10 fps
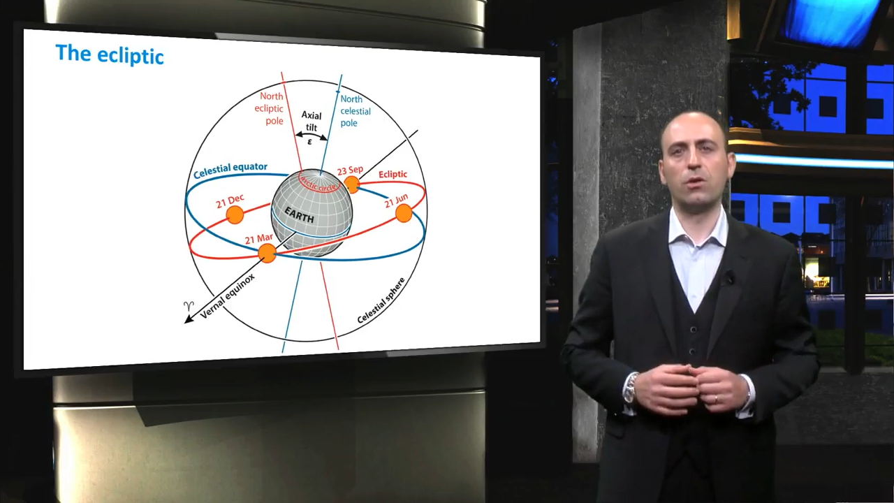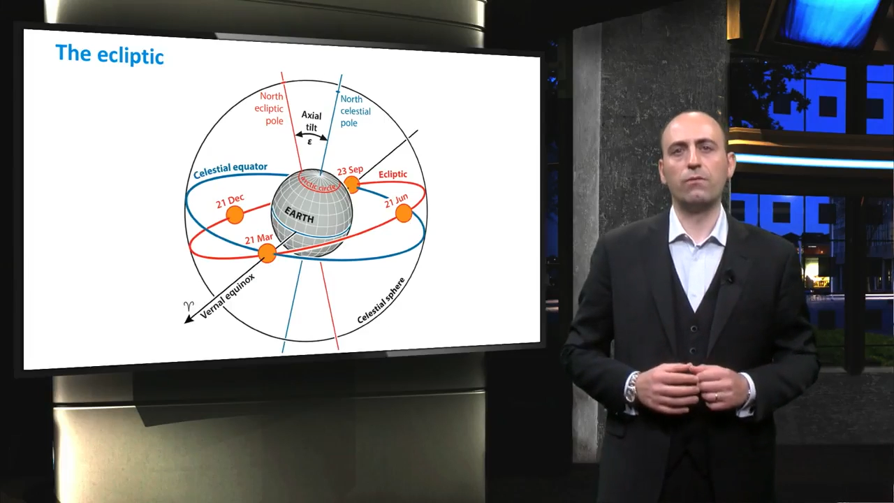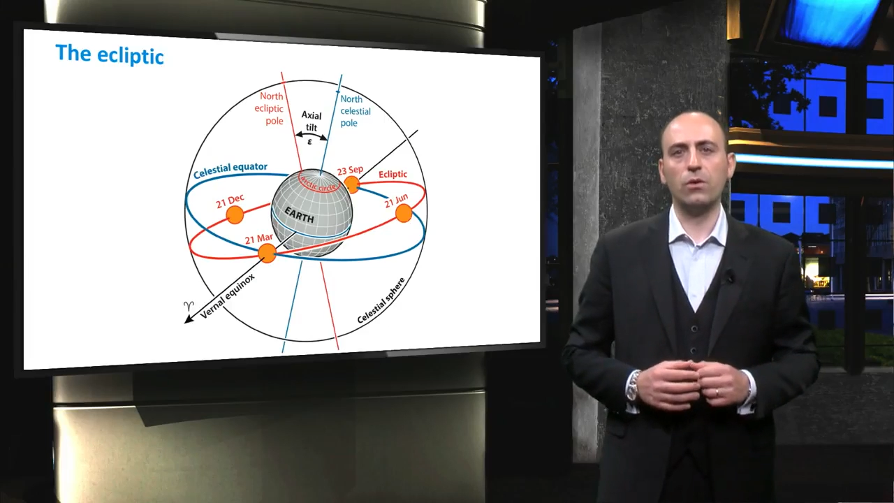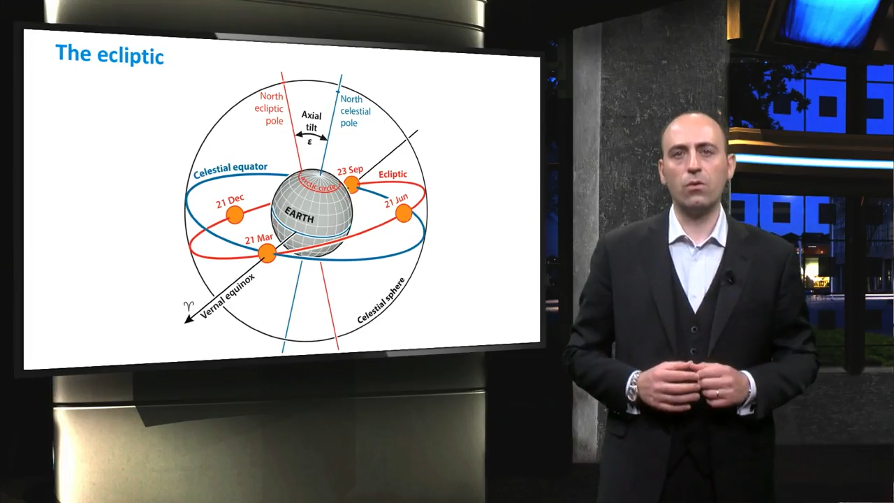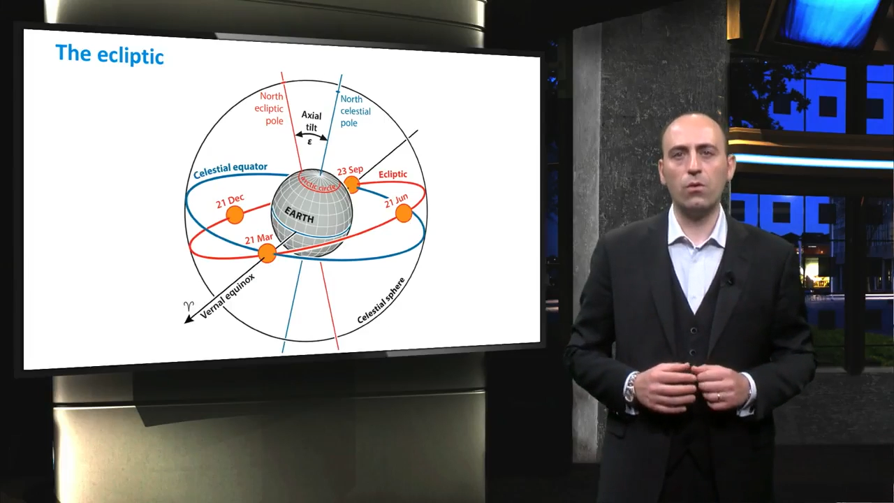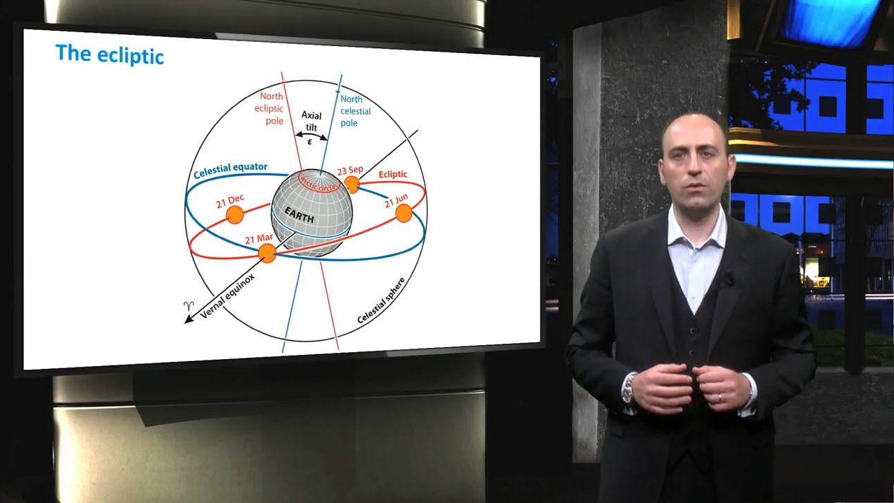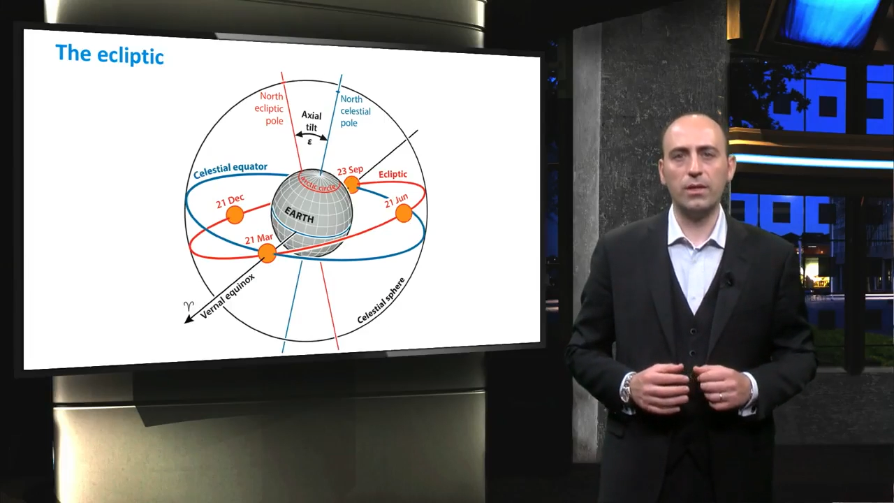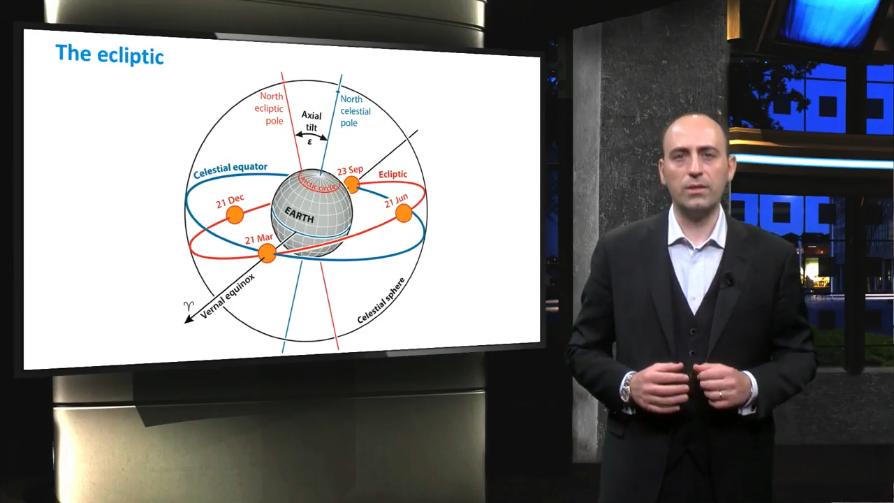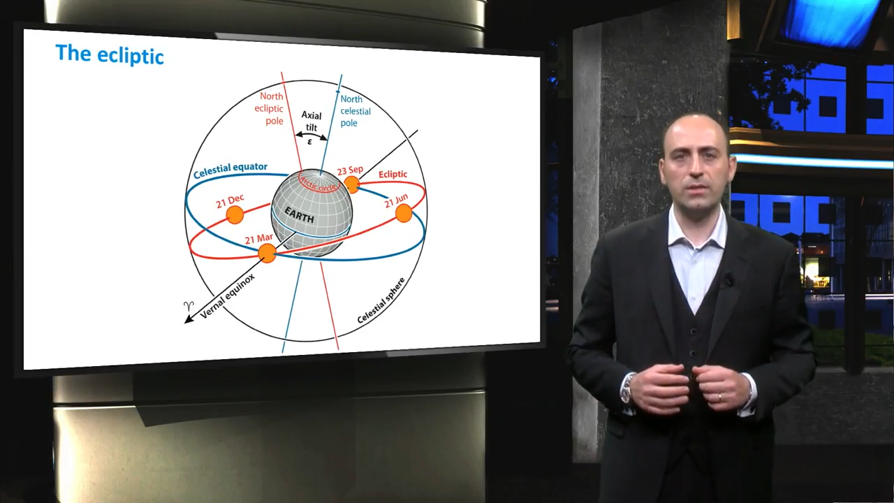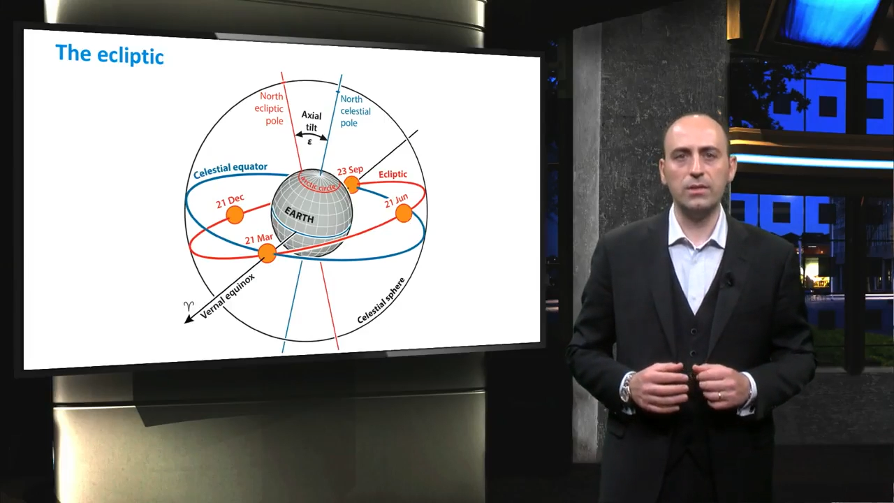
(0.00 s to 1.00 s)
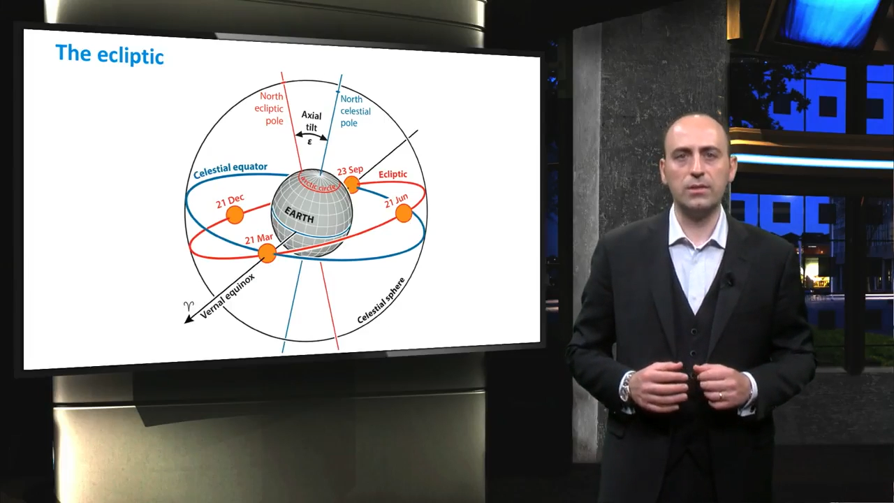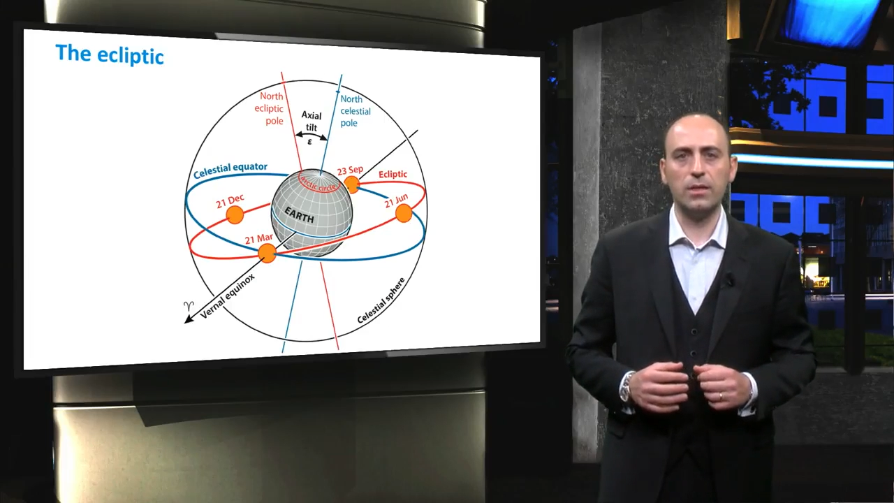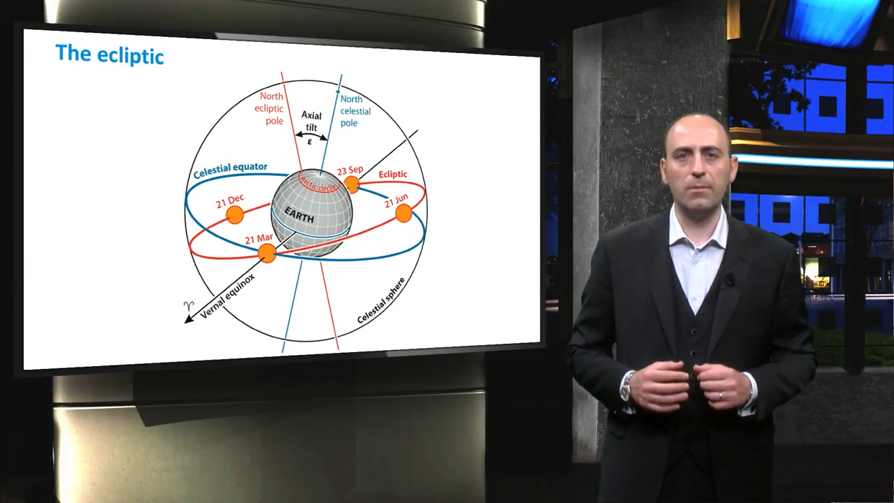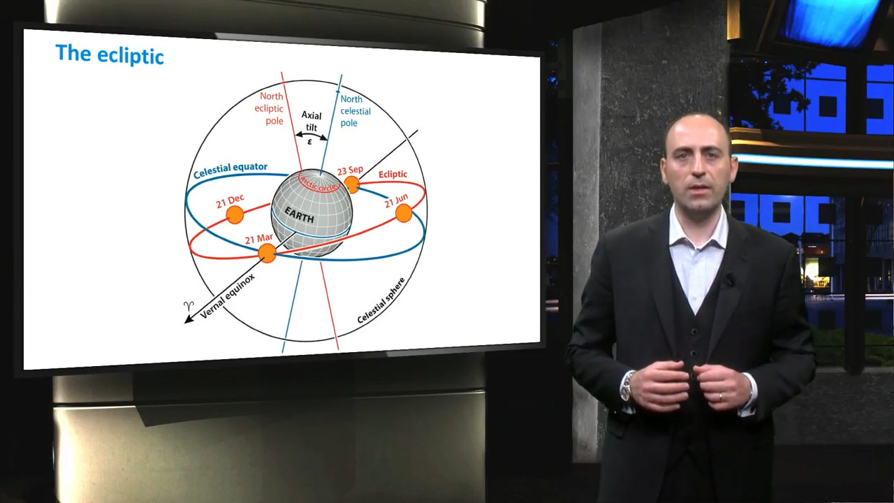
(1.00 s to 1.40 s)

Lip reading: of the coordinate system